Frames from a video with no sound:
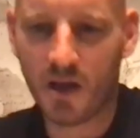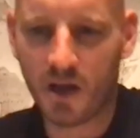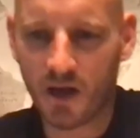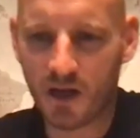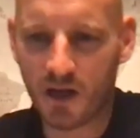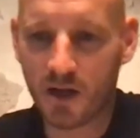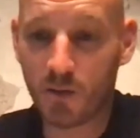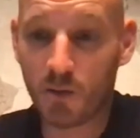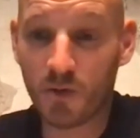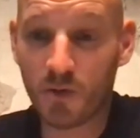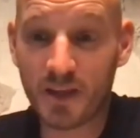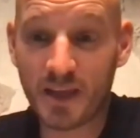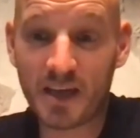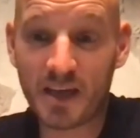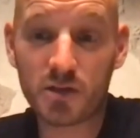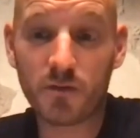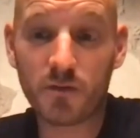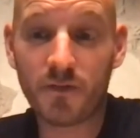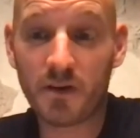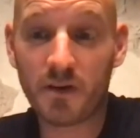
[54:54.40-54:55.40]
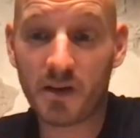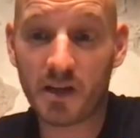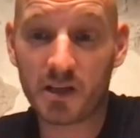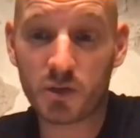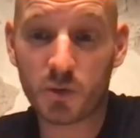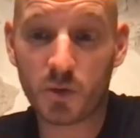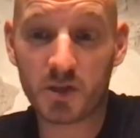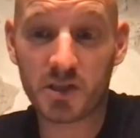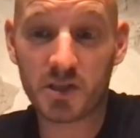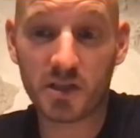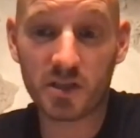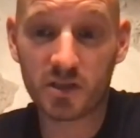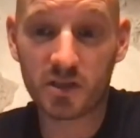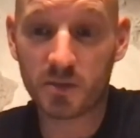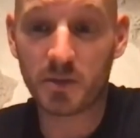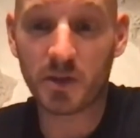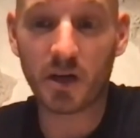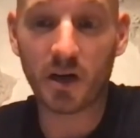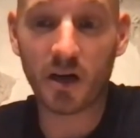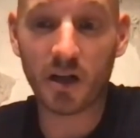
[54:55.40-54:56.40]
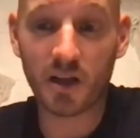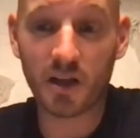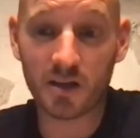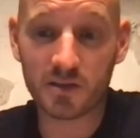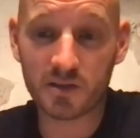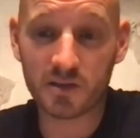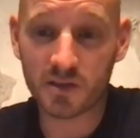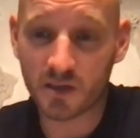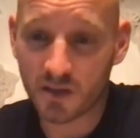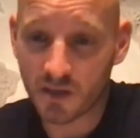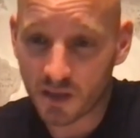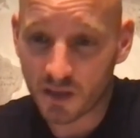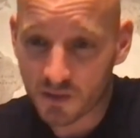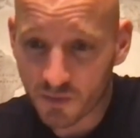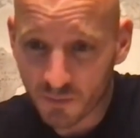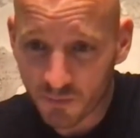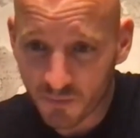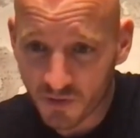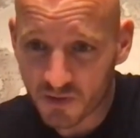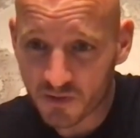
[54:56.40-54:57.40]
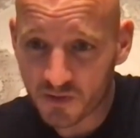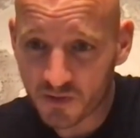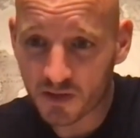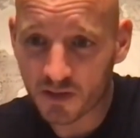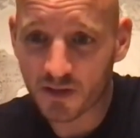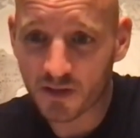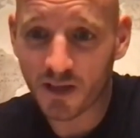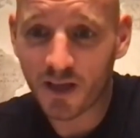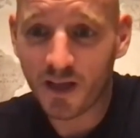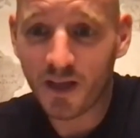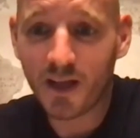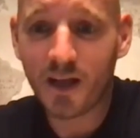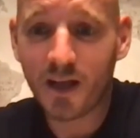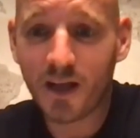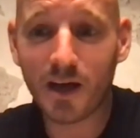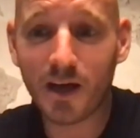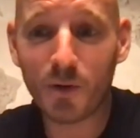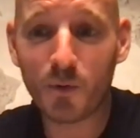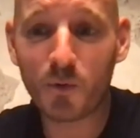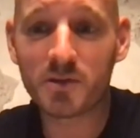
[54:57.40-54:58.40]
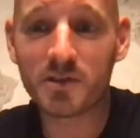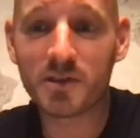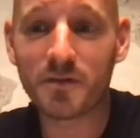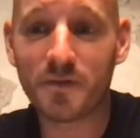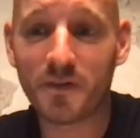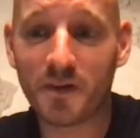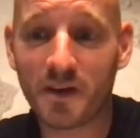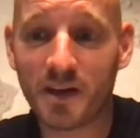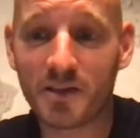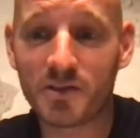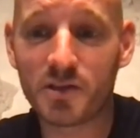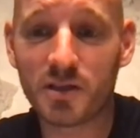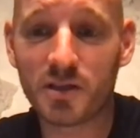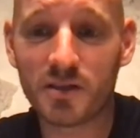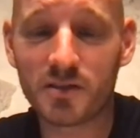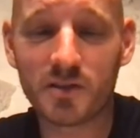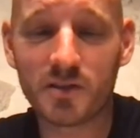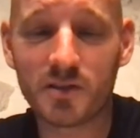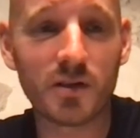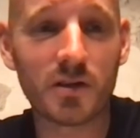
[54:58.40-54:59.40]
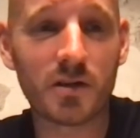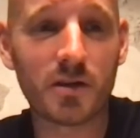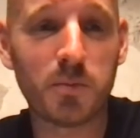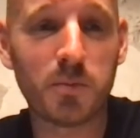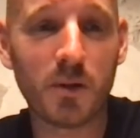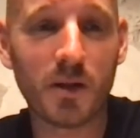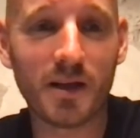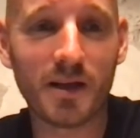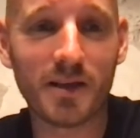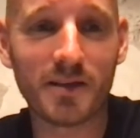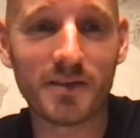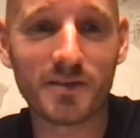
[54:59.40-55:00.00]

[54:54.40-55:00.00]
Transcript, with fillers: Uh, and the actual very last question is something that I'll answer, and that's from Vincent how was it financially as a soccer player?